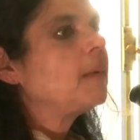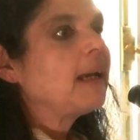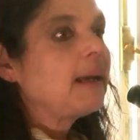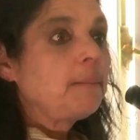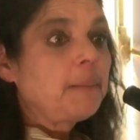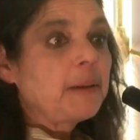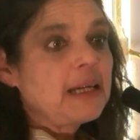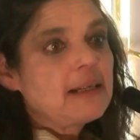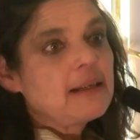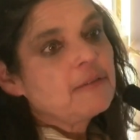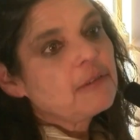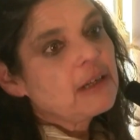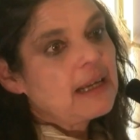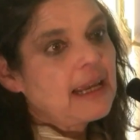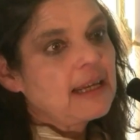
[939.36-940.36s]

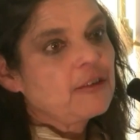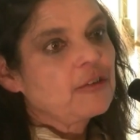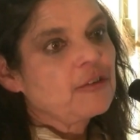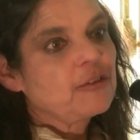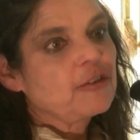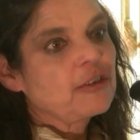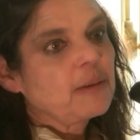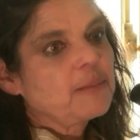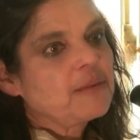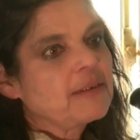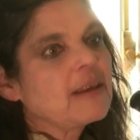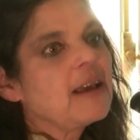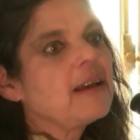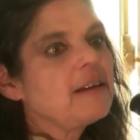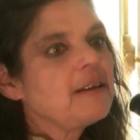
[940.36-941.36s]
impeding
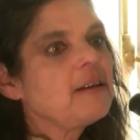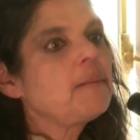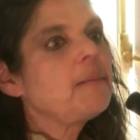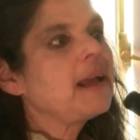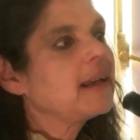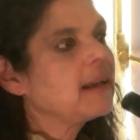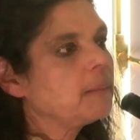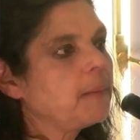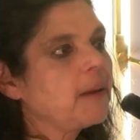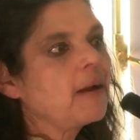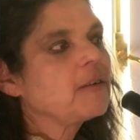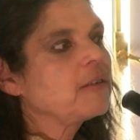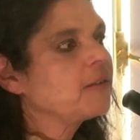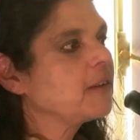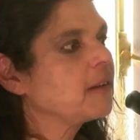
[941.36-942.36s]
relationships, making
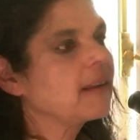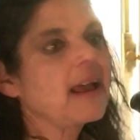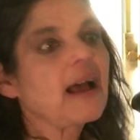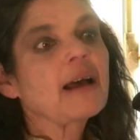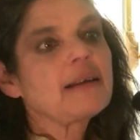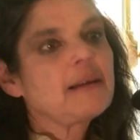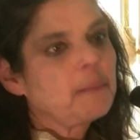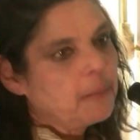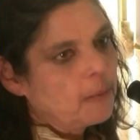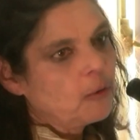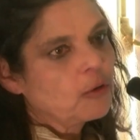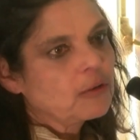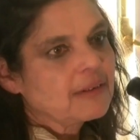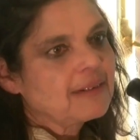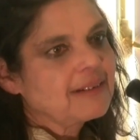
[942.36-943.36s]
parents feel they're
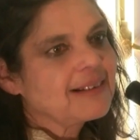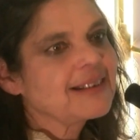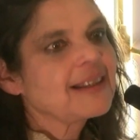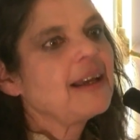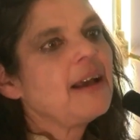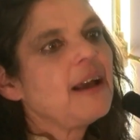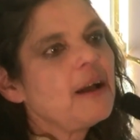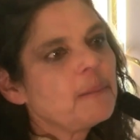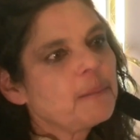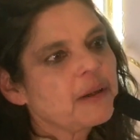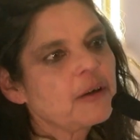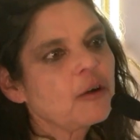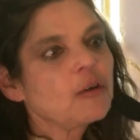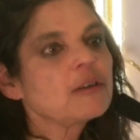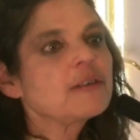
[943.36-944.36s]
unimportant,
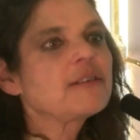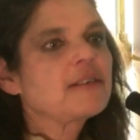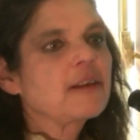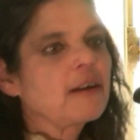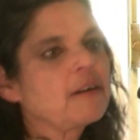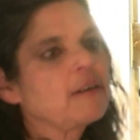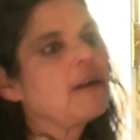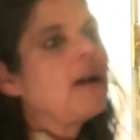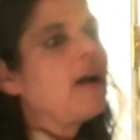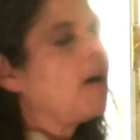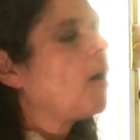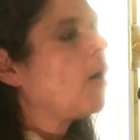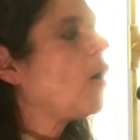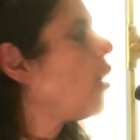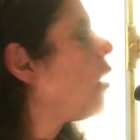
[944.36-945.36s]
but also
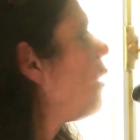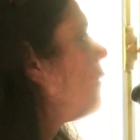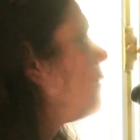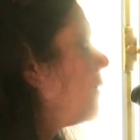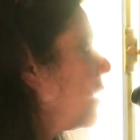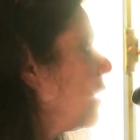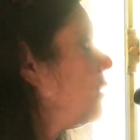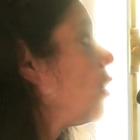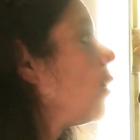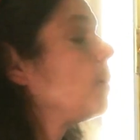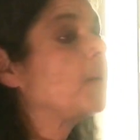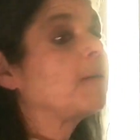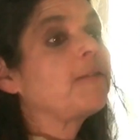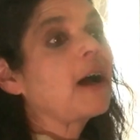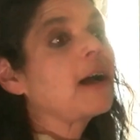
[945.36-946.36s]
of
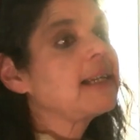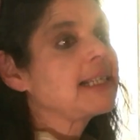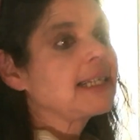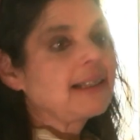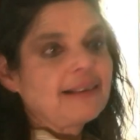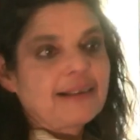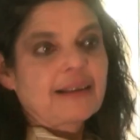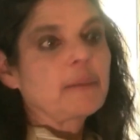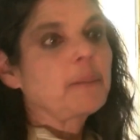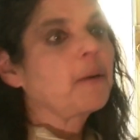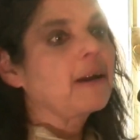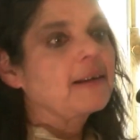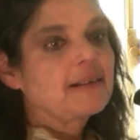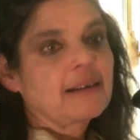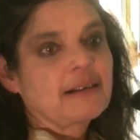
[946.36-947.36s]
not providing the
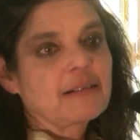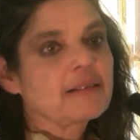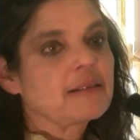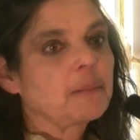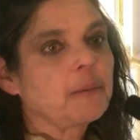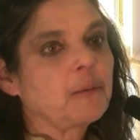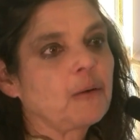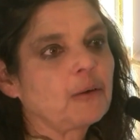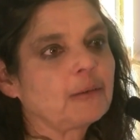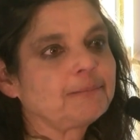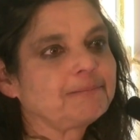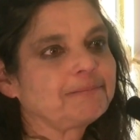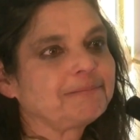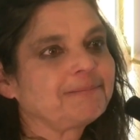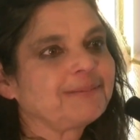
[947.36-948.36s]
practical support
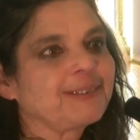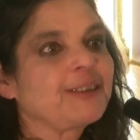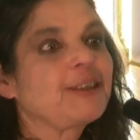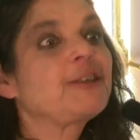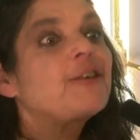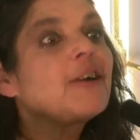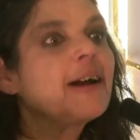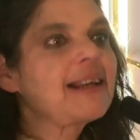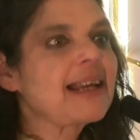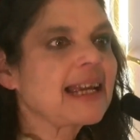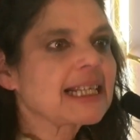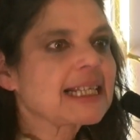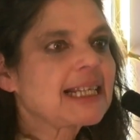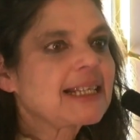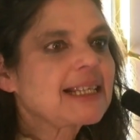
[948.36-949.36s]
to try and
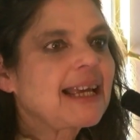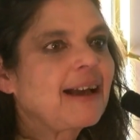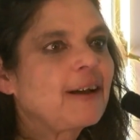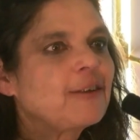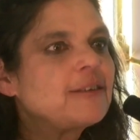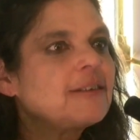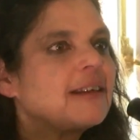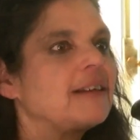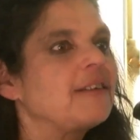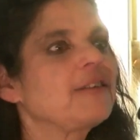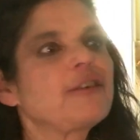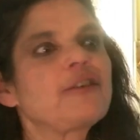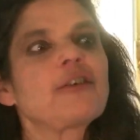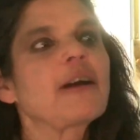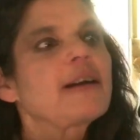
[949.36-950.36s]
access housing,
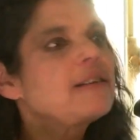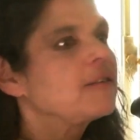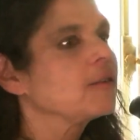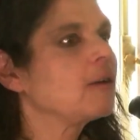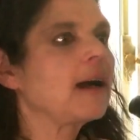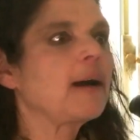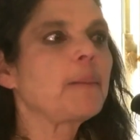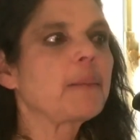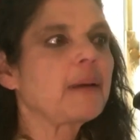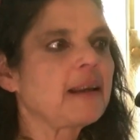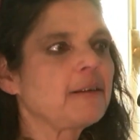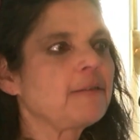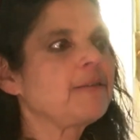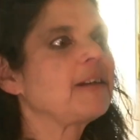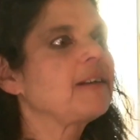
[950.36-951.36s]
to try and sort out
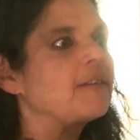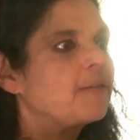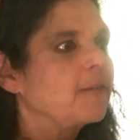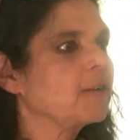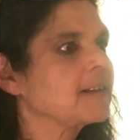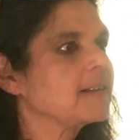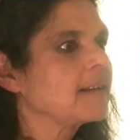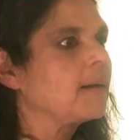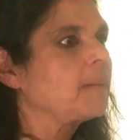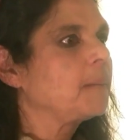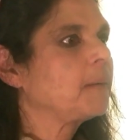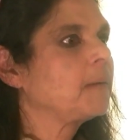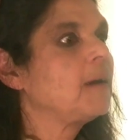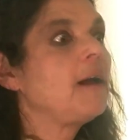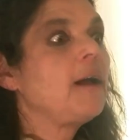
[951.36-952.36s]
benefits, for
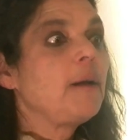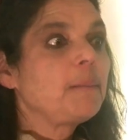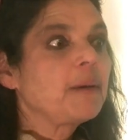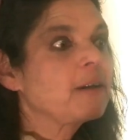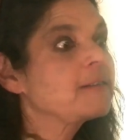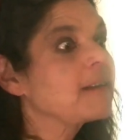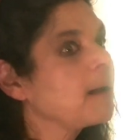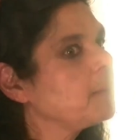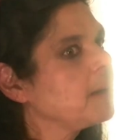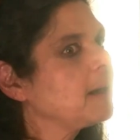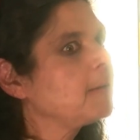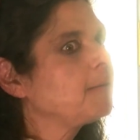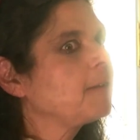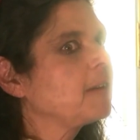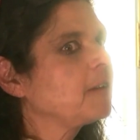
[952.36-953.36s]
example, because I'm
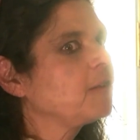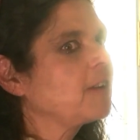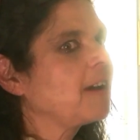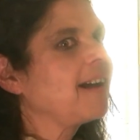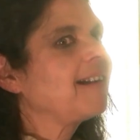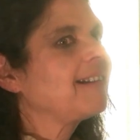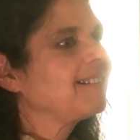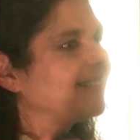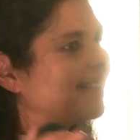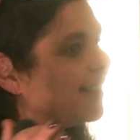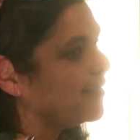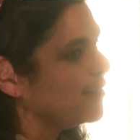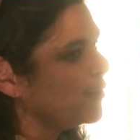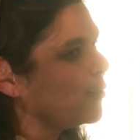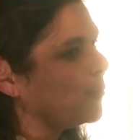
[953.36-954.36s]
here for the child,
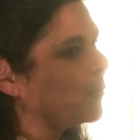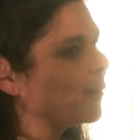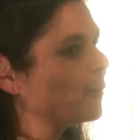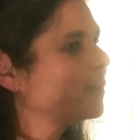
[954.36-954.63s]
that's your